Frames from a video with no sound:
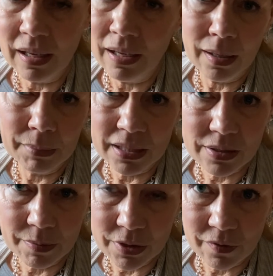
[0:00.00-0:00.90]
I'm not
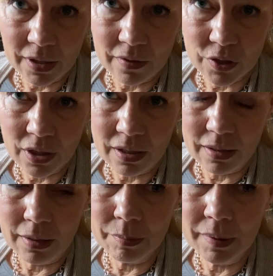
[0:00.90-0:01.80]
so much a fan of
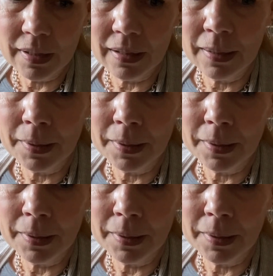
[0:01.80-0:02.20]
chocolate, but